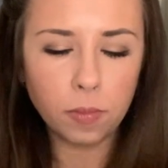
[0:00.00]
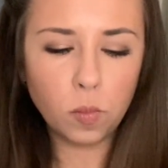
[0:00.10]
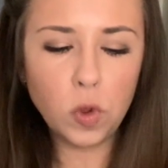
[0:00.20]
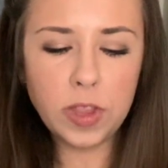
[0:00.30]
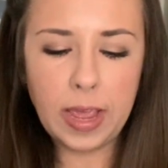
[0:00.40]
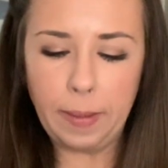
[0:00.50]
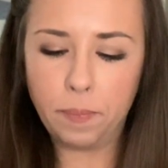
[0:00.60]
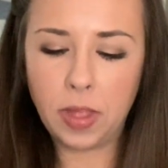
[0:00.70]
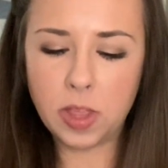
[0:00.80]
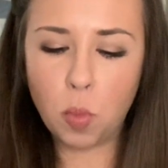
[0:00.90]
We'll see.
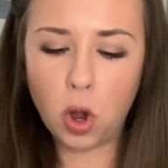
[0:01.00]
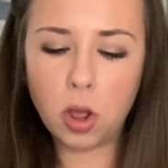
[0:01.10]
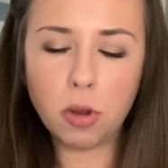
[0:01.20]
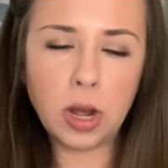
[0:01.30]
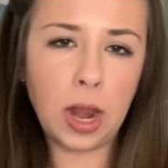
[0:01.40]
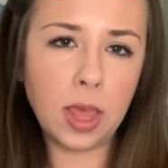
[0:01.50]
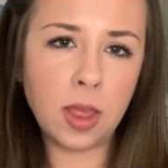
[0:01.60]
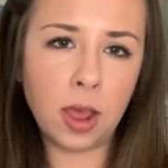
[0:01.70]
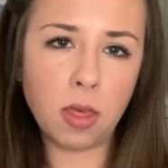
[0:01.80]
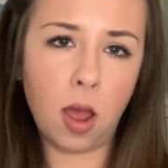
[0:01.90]
It's more coconutty
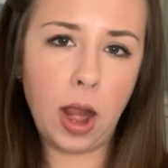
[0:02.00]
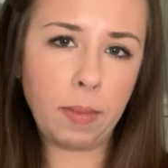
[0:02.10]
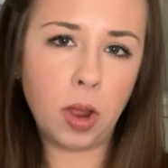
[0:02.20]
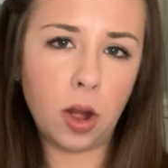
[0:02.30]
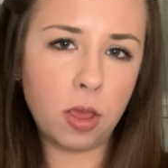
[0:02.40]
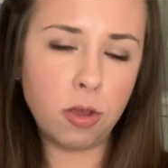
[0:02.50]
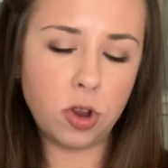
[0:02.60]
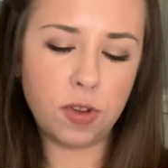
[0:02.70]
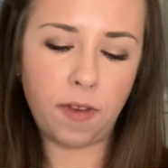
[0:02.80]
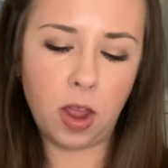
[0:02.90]
than I thought. I'm not a
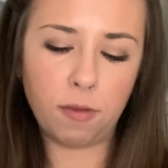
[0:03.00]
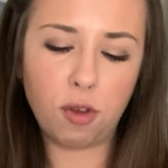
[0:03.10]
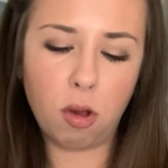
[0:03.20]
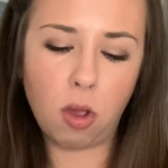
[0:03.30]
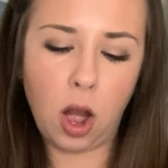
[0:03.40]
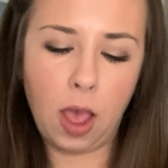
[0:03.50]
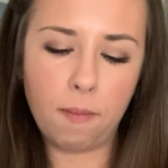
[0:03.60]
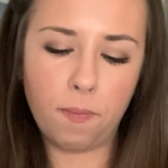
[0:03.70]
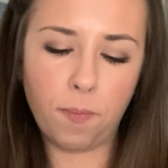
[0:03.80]
huge fan of coconut.